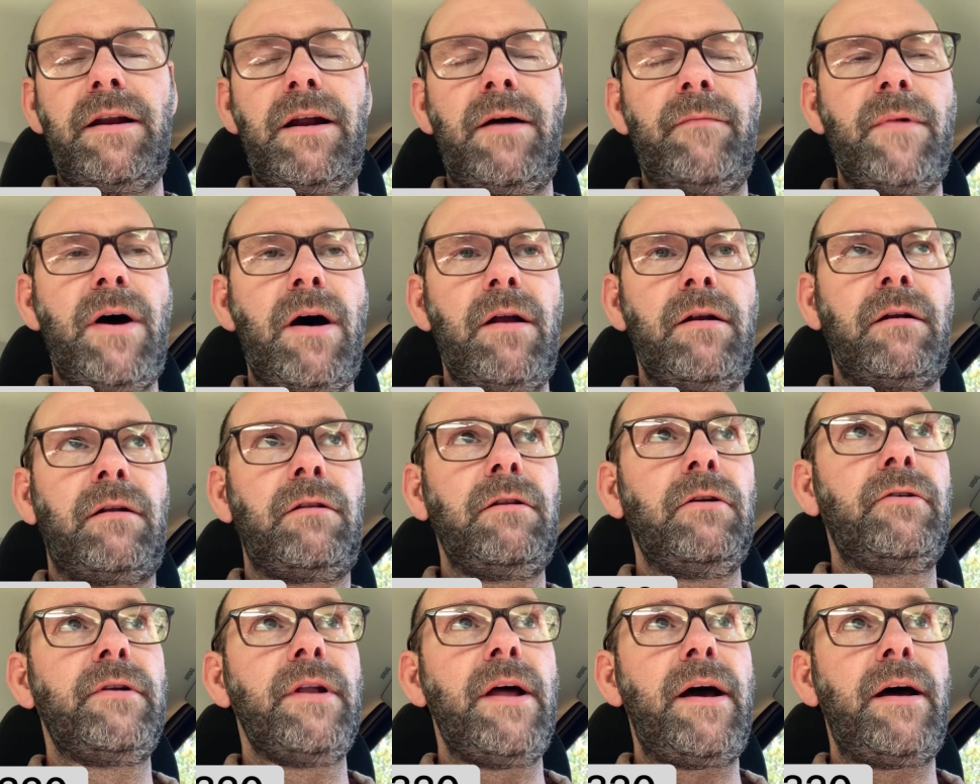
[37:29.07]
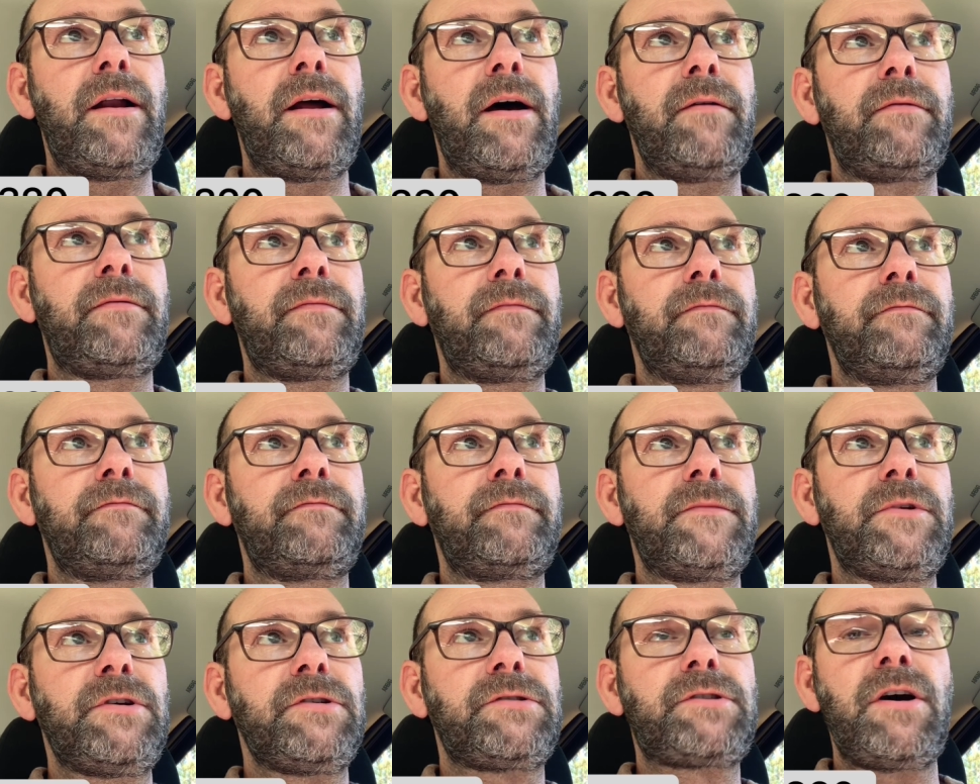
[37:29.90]
I'm not including that. I
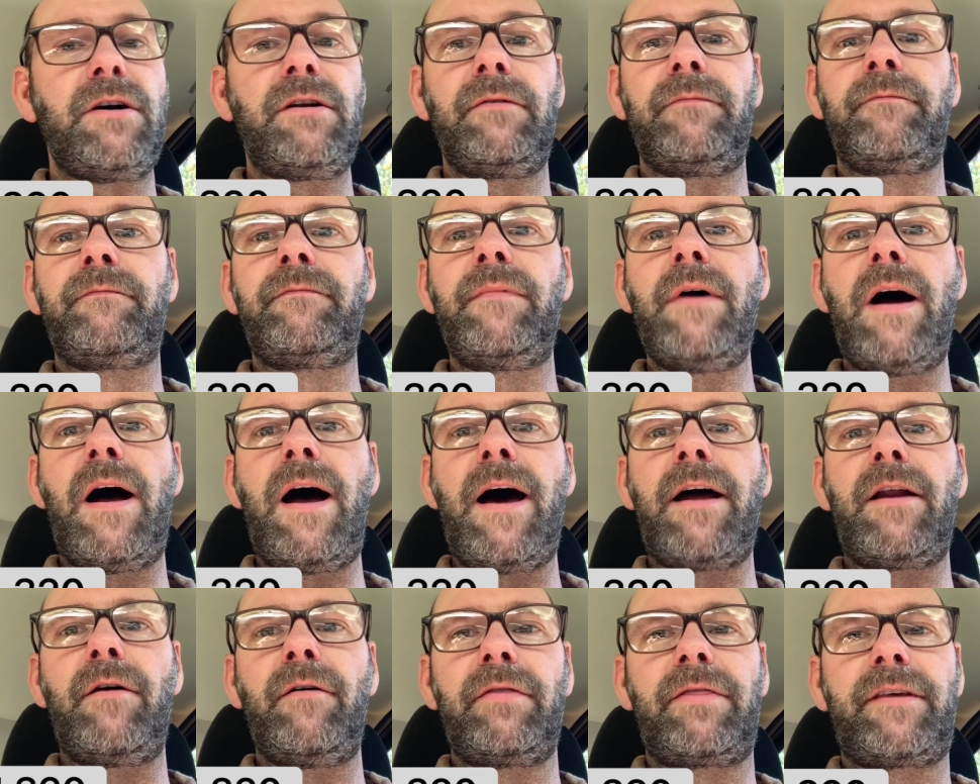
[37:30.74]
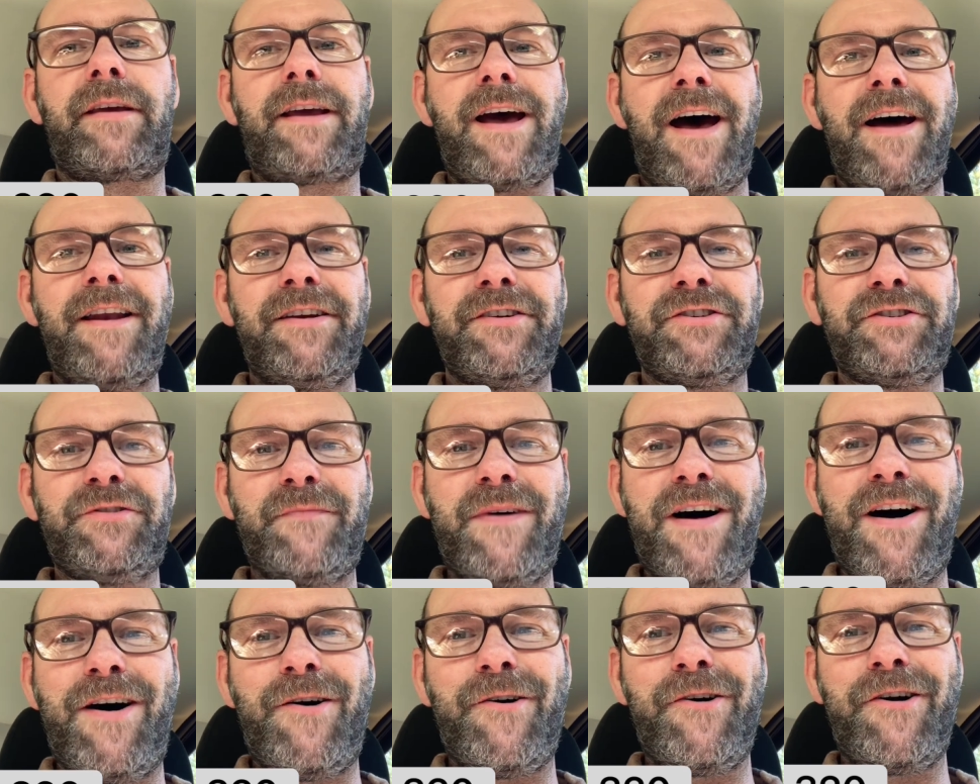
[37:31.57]
just kind of, out of the kindness of
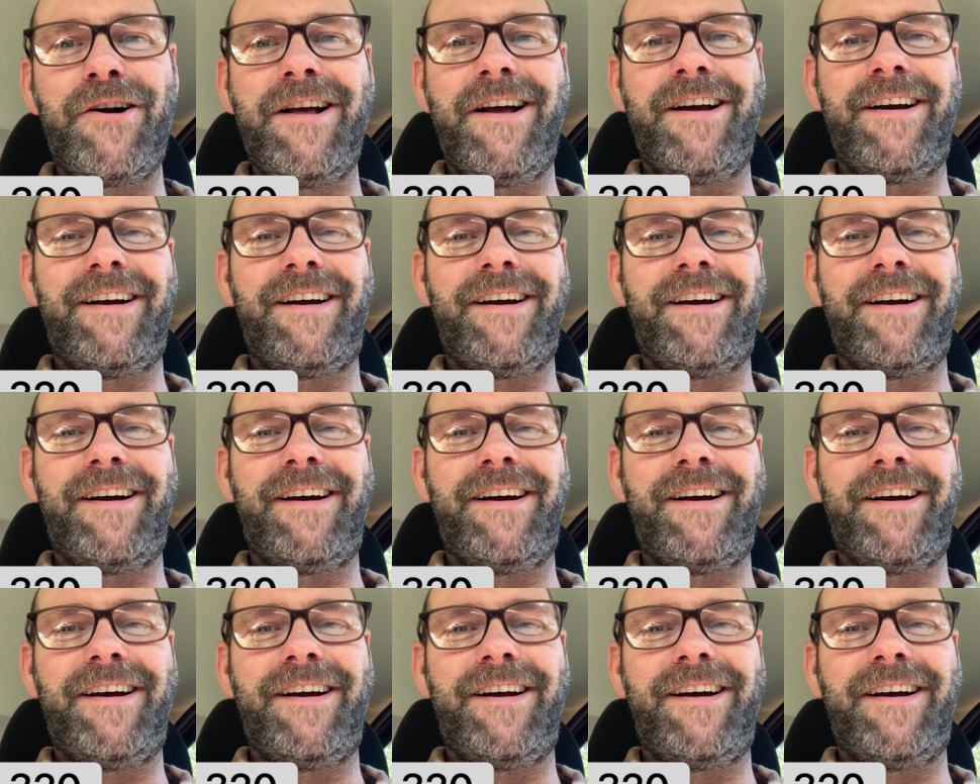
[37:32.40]
my heart,